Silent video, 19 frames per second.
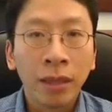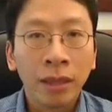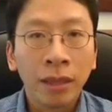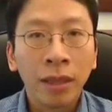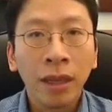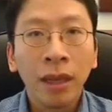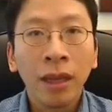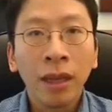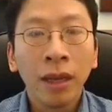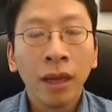to
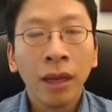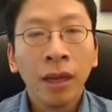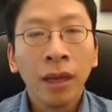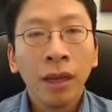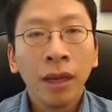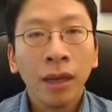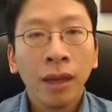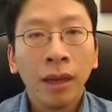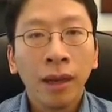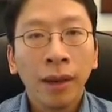see
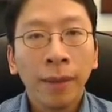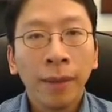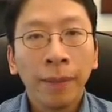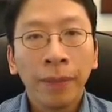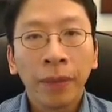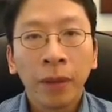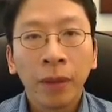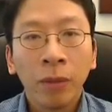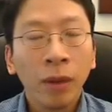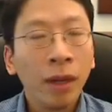
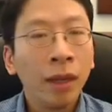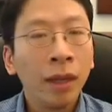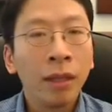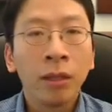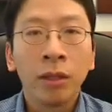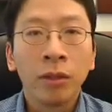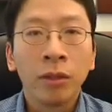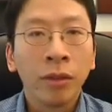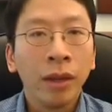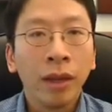what
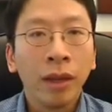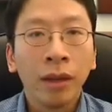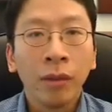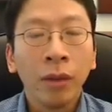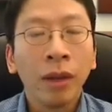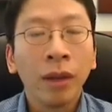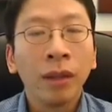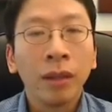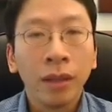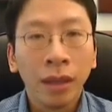interest
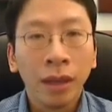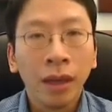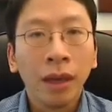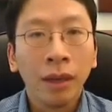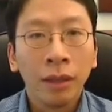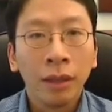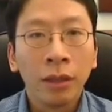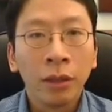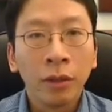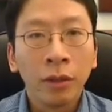
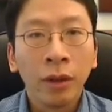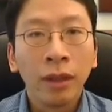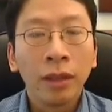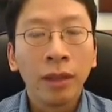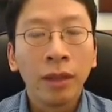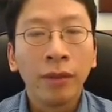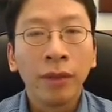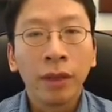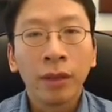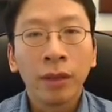rates
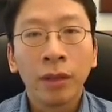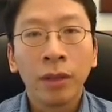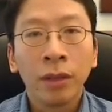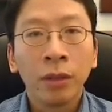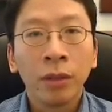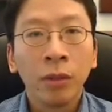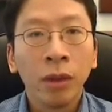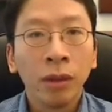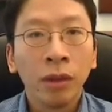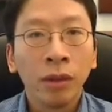
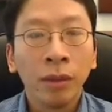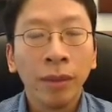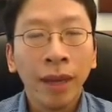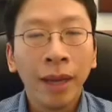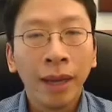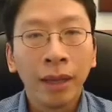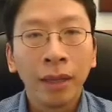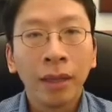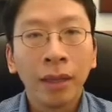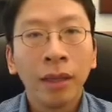investors will
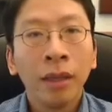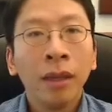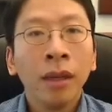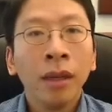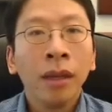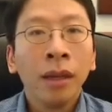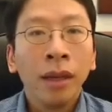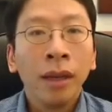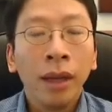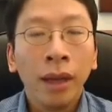demand,
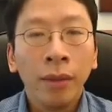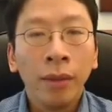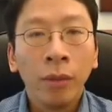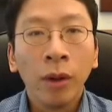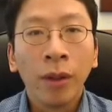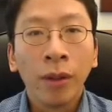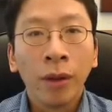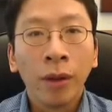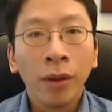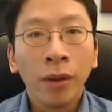and
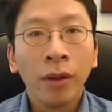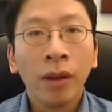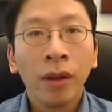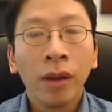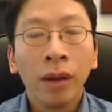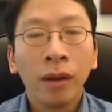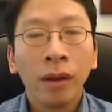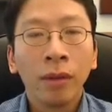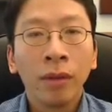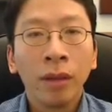whether
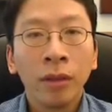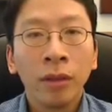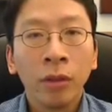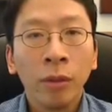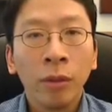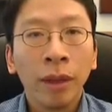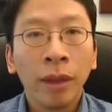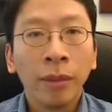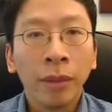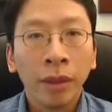Greece
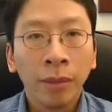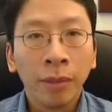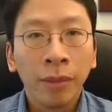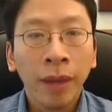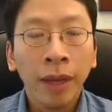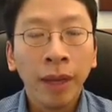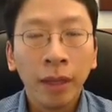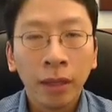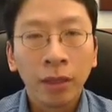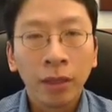will be able to
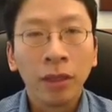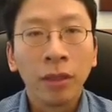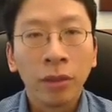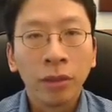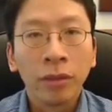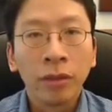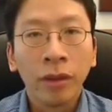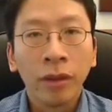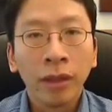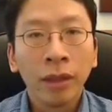pay this
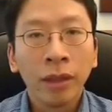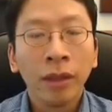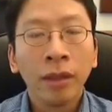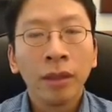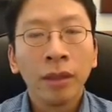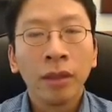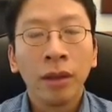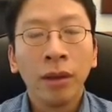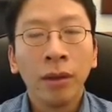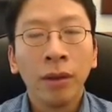interest rate.
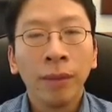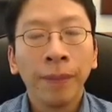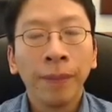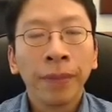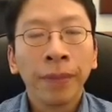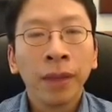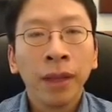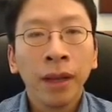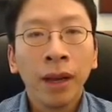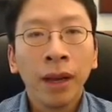
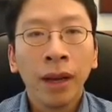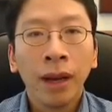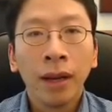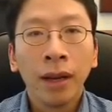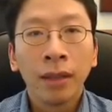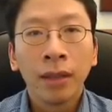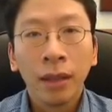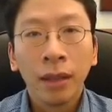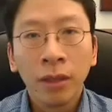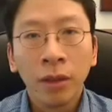So
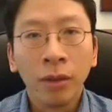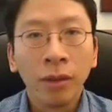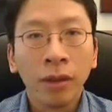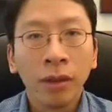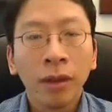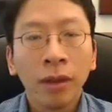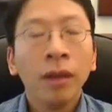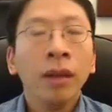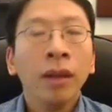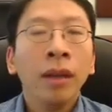stay tuned.
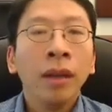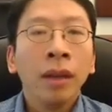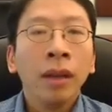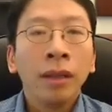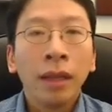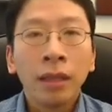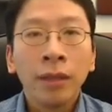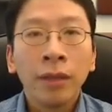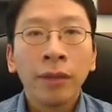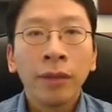
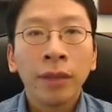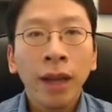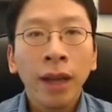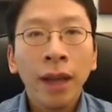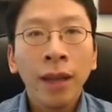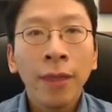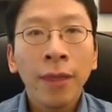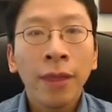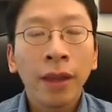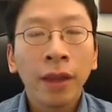That's it for
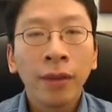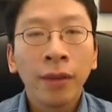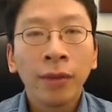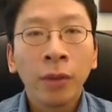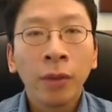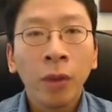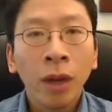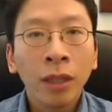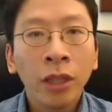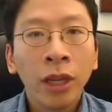today. Thank you
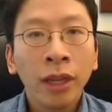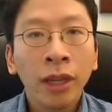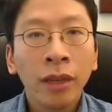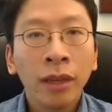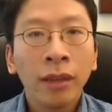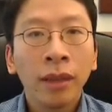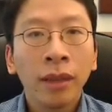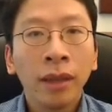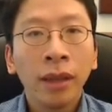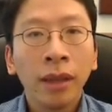for
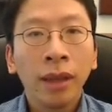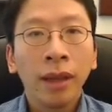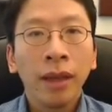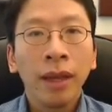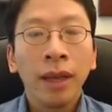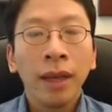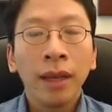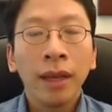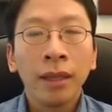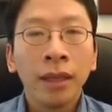watching,
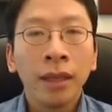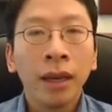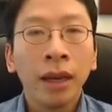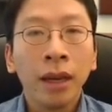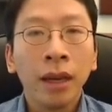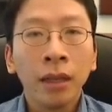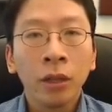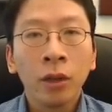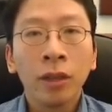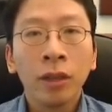and
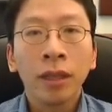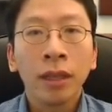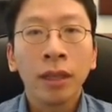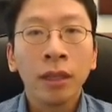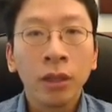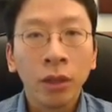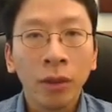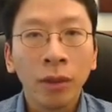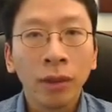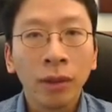join us again
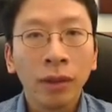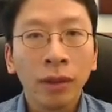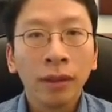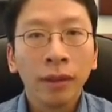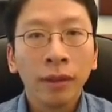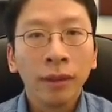soon.